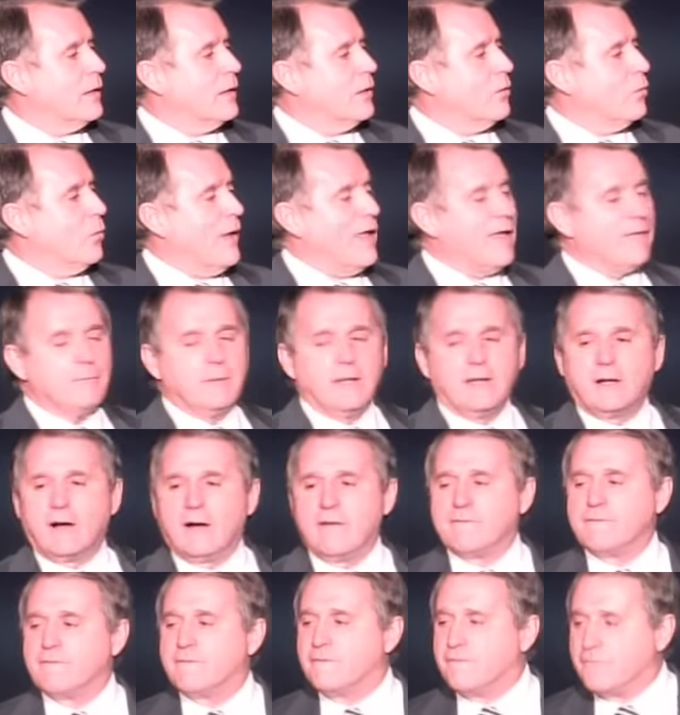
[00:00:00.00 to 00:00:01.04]
We have
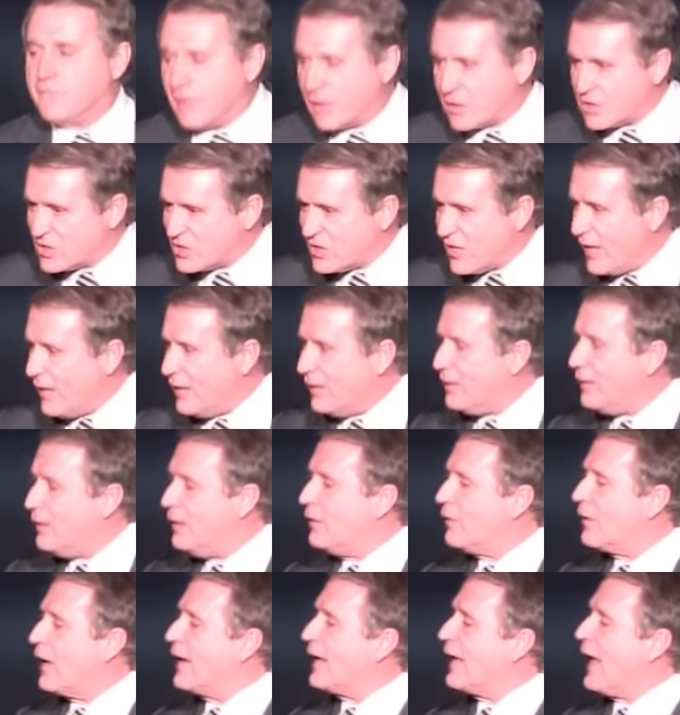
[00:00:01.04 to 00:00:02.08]
become
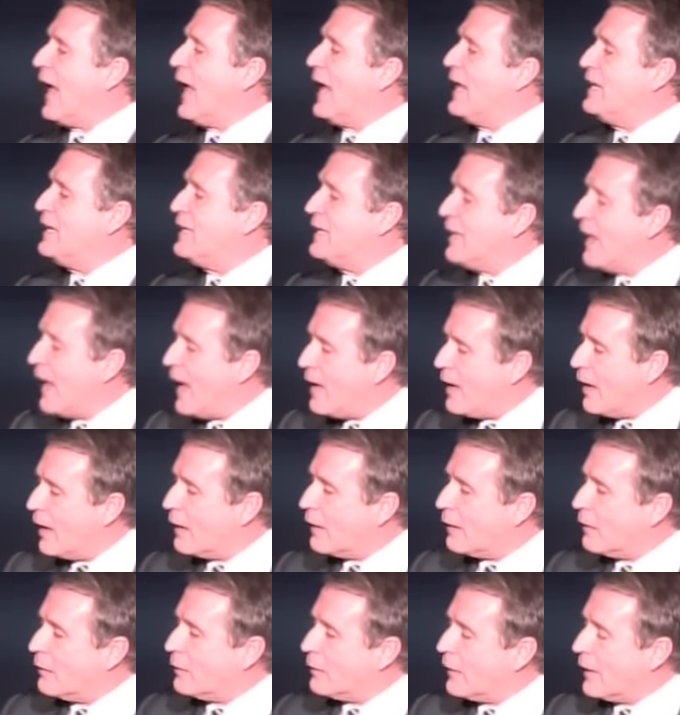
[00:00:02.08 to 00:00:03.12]
fixated like, a na-
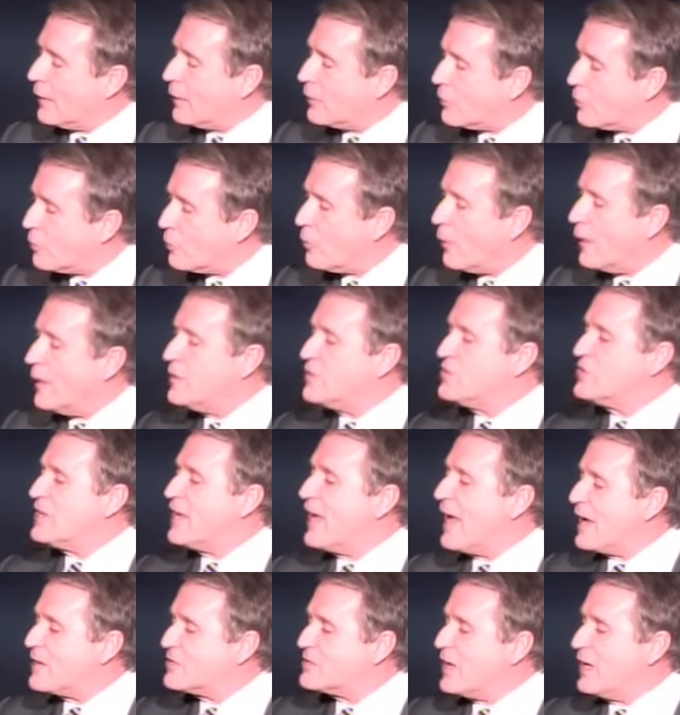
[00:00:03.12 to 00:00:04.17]
like
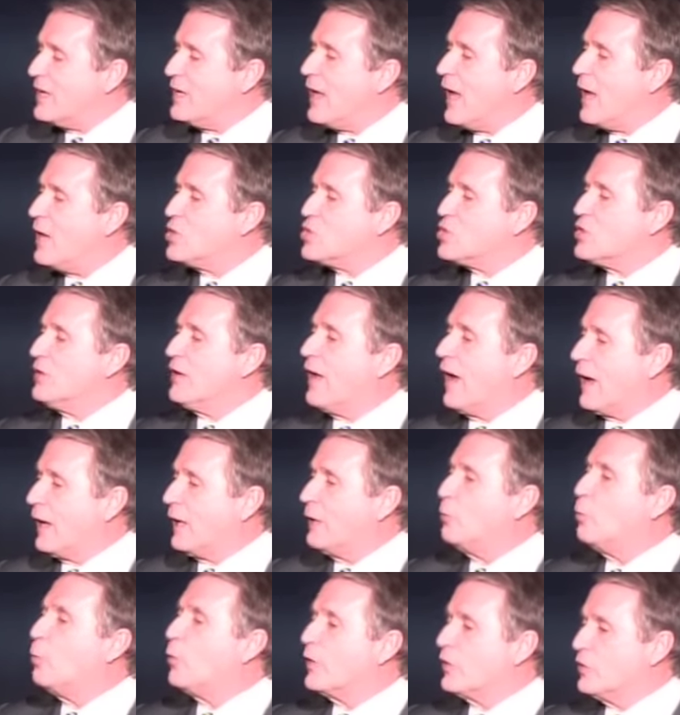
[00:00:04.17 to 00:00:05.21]
crazy as a nation
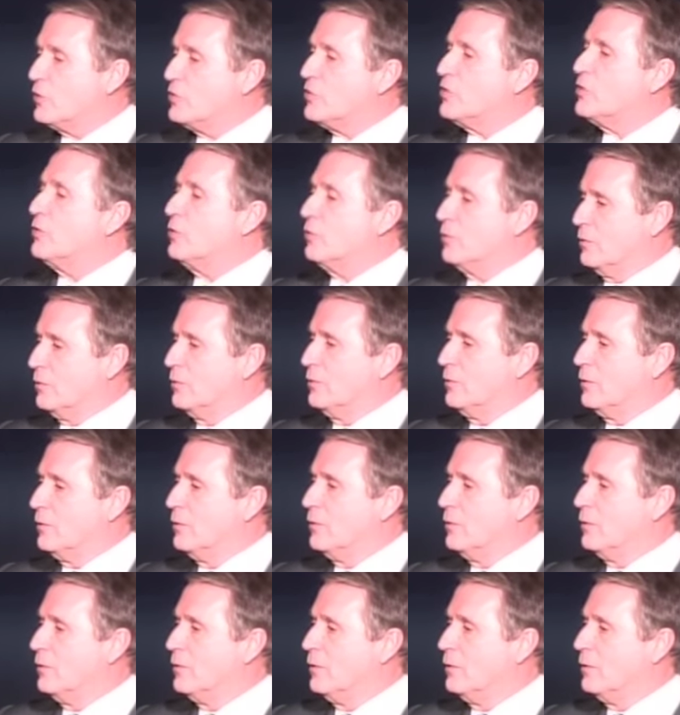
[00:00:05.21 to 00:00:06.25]
on one and two
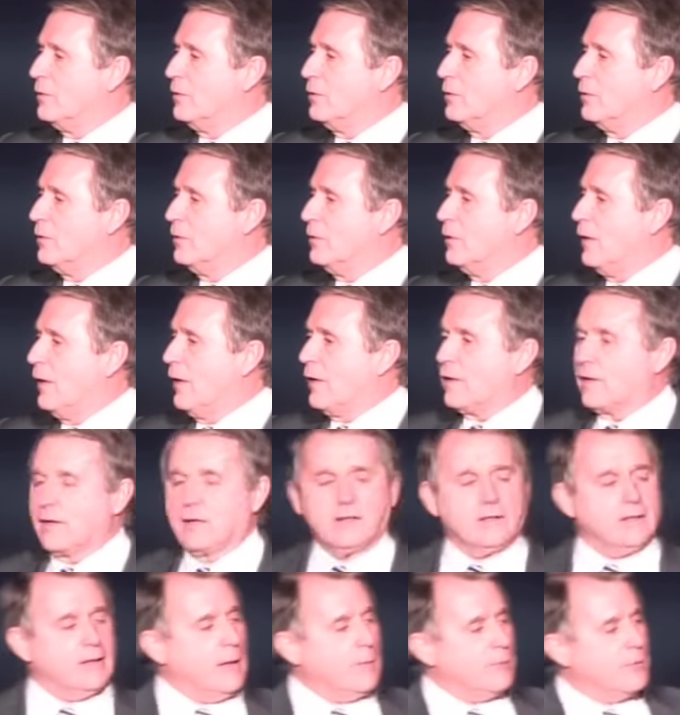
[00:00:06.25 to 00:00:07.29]
in an
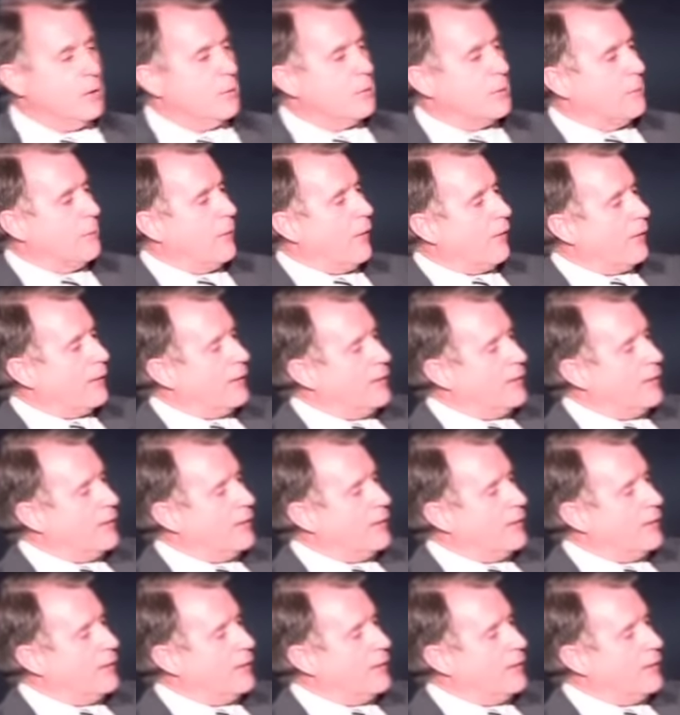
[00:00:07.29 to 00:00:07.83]
attempt to prepare